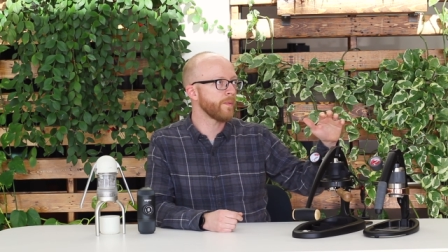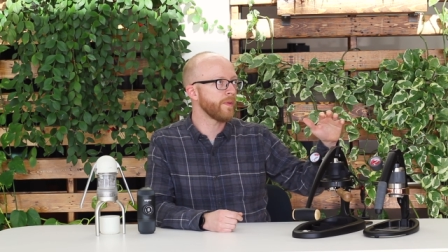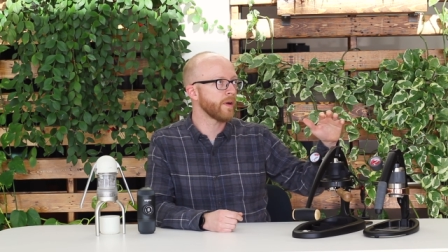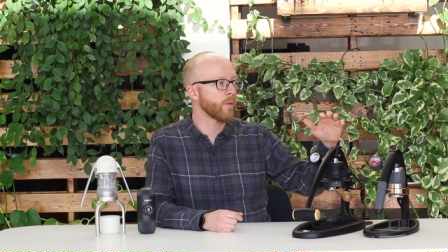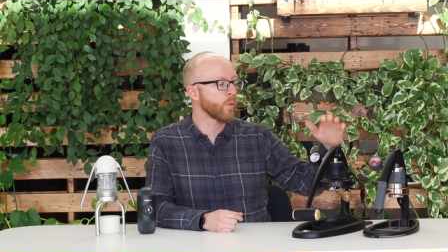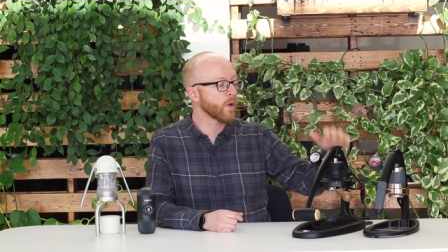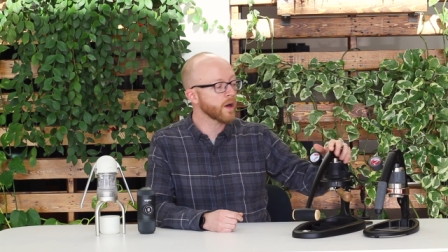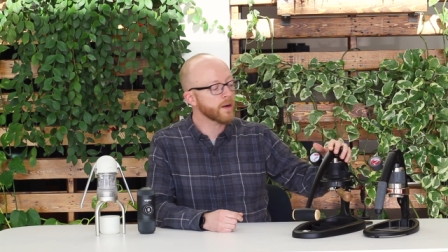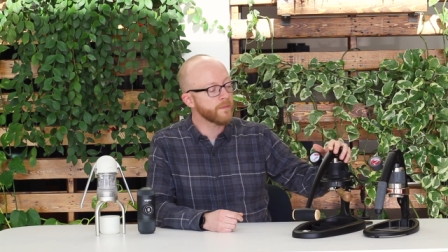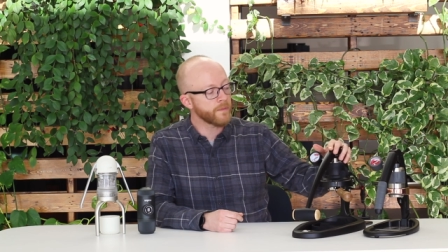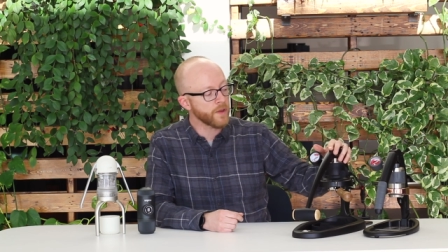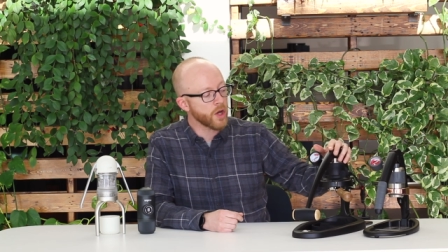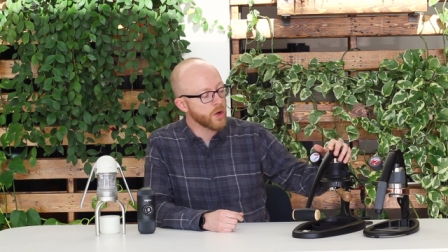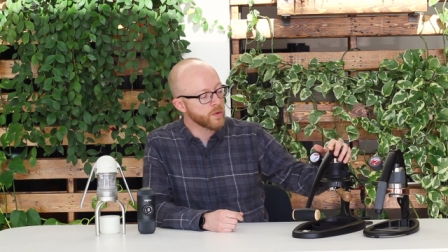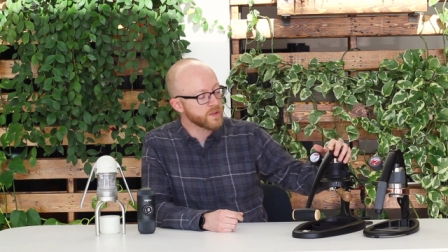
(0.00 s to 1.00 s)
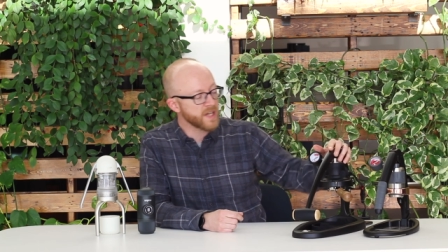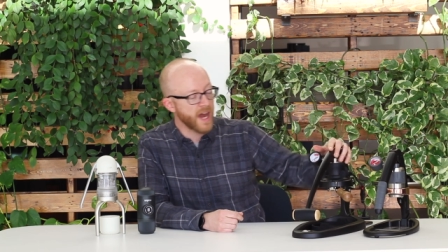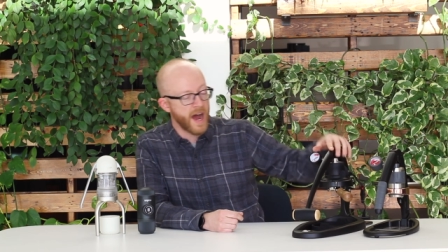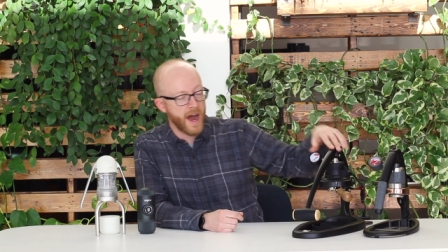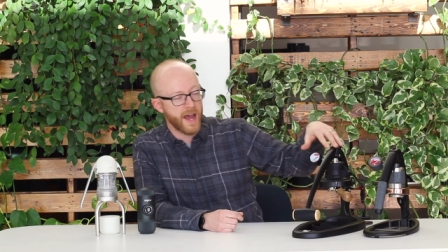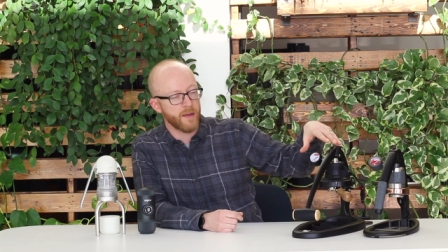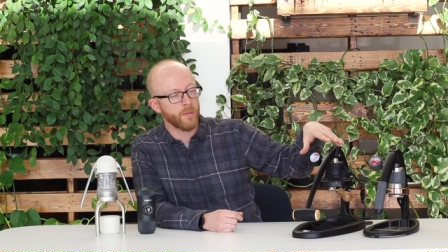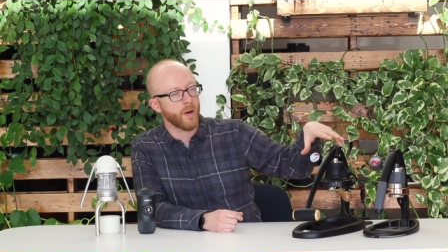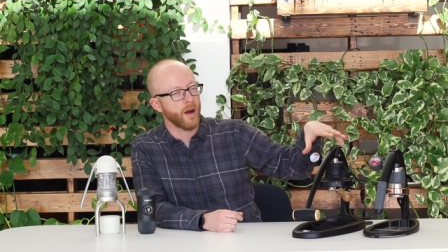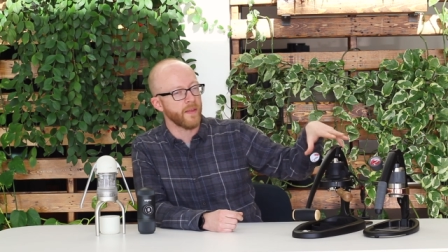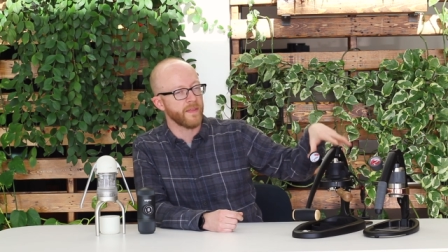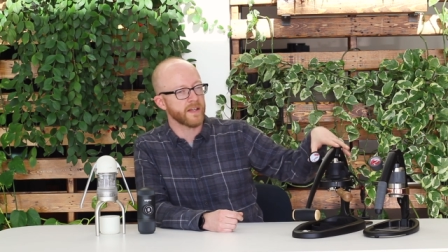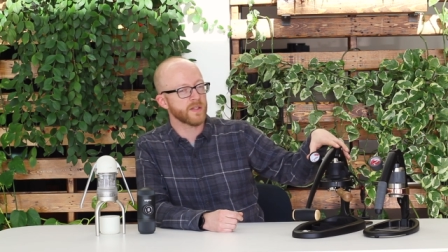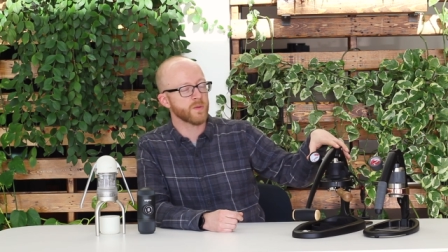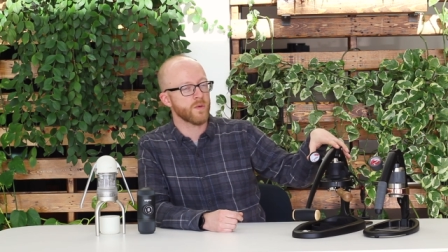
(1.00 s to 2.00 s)
the workflow time
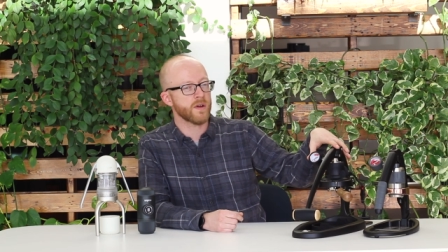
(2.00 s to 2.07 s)
on this